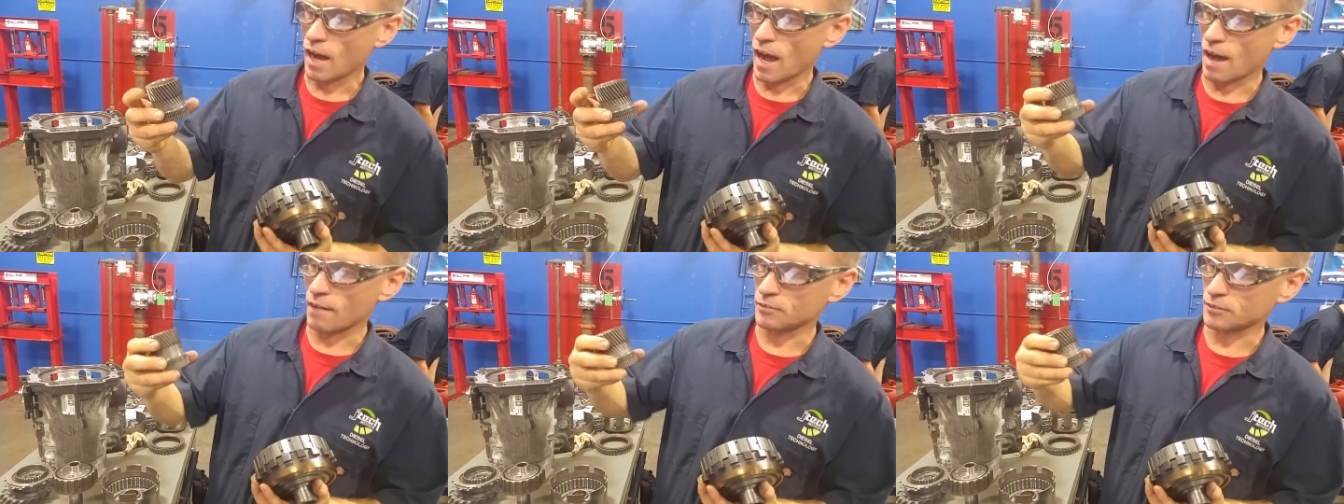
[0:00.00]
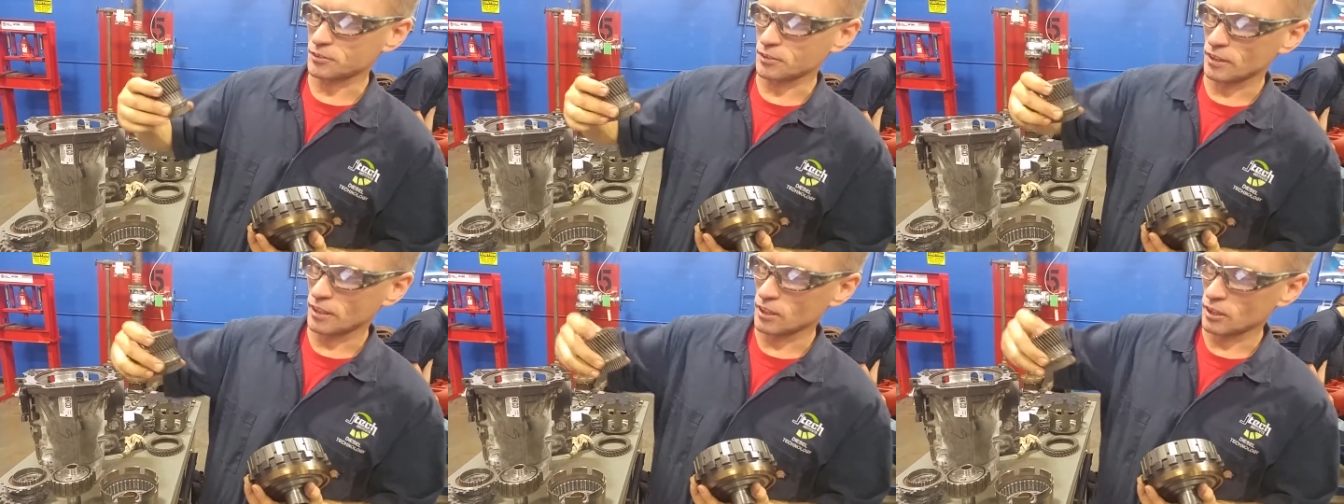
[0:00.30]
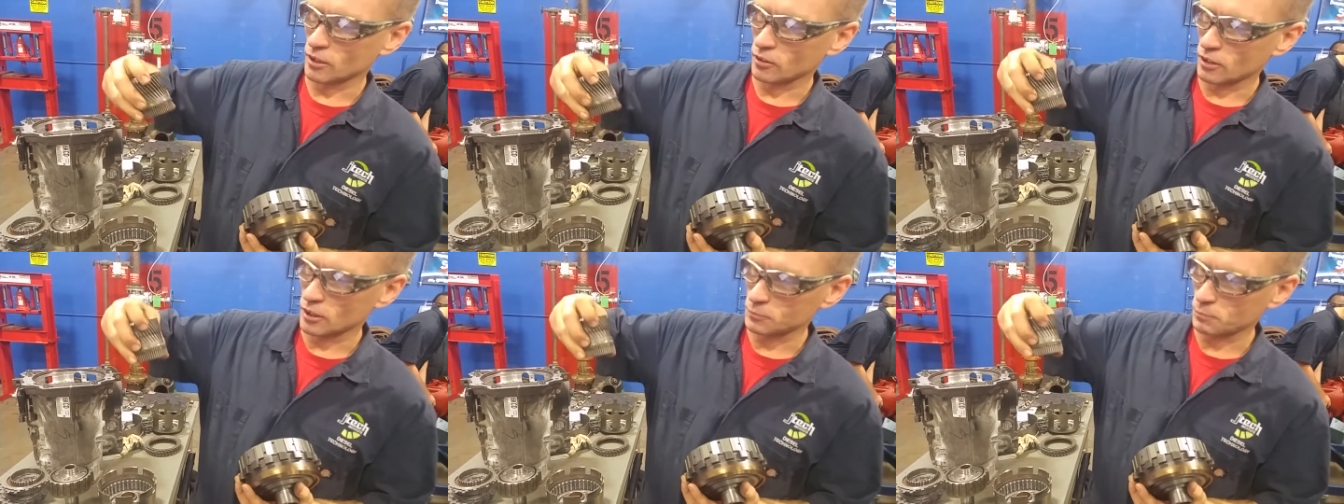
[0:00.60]
Obviously,
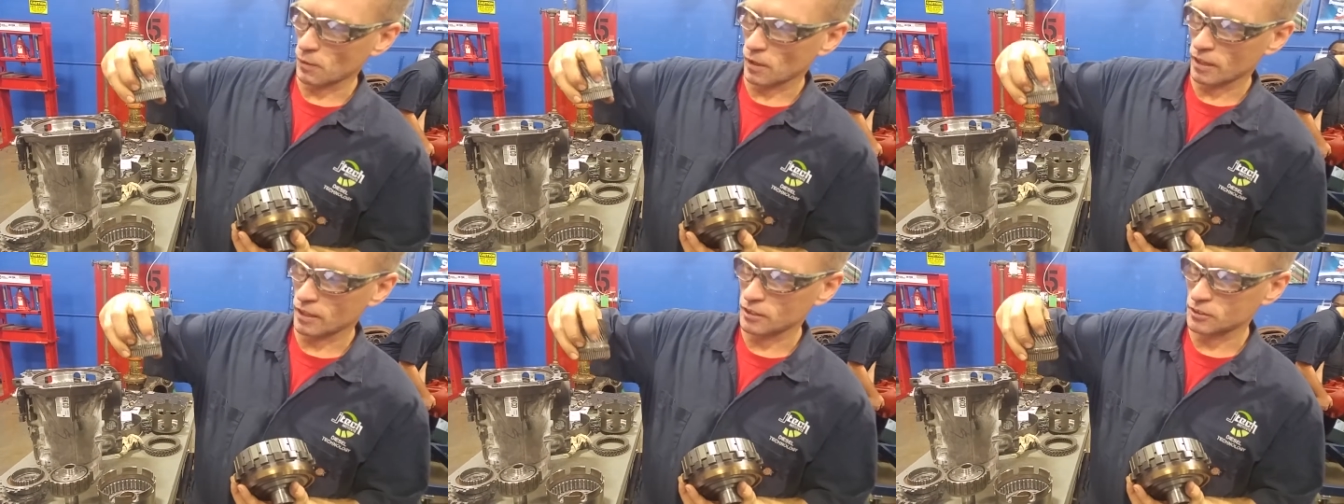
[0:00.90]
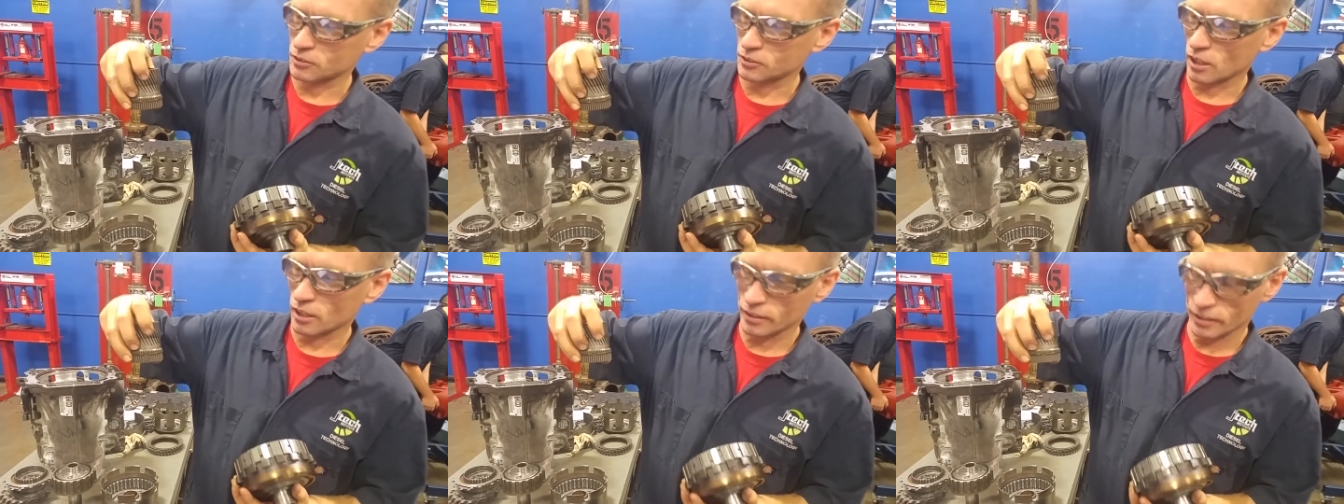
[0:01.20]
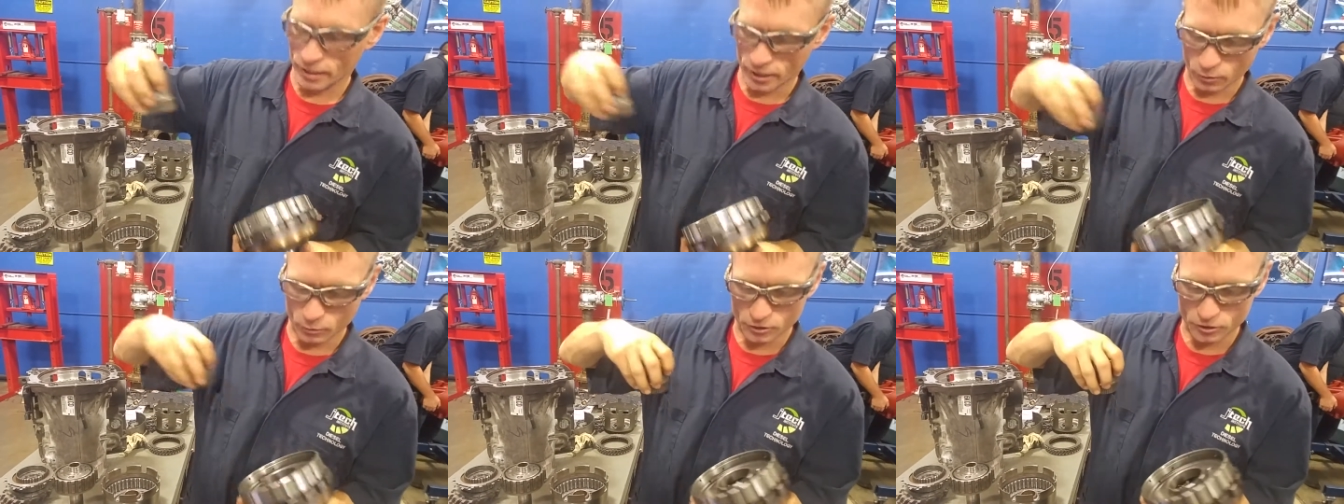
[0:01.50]
this part of the sun
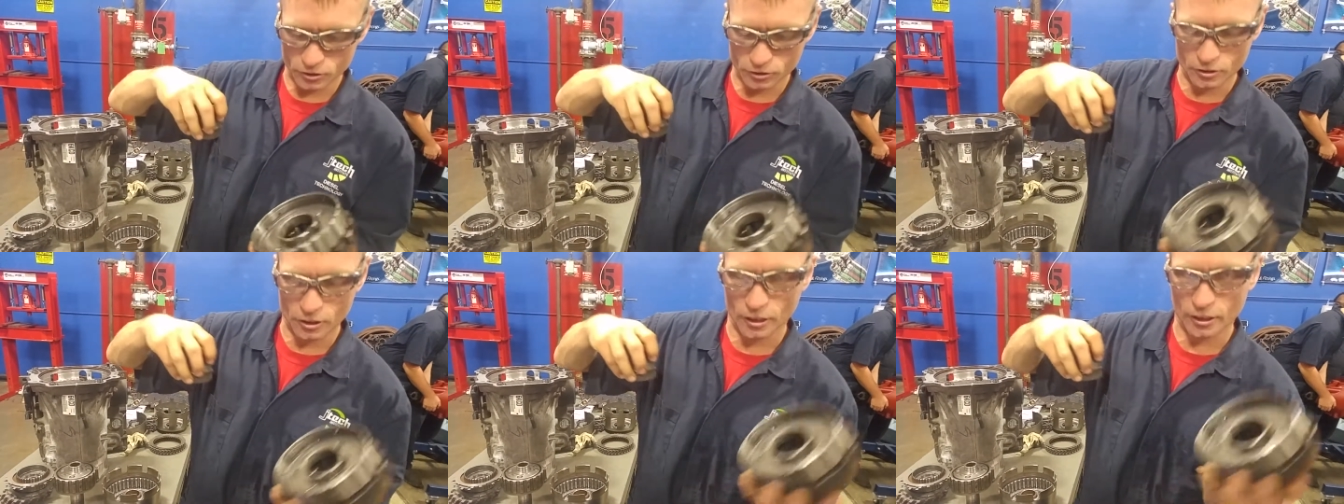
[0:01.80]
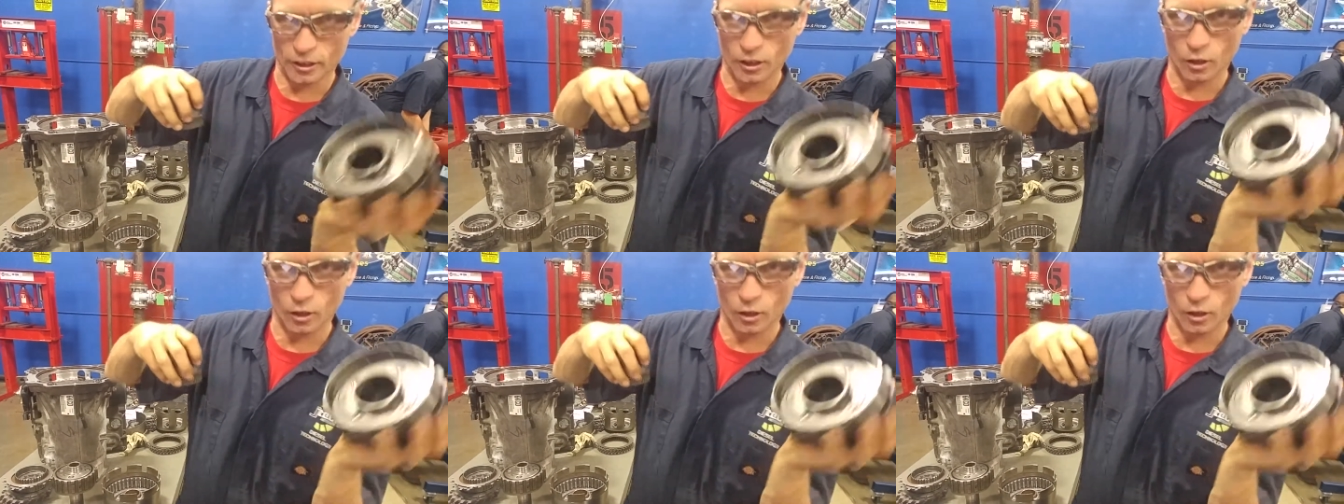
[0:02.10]
gear, which is going to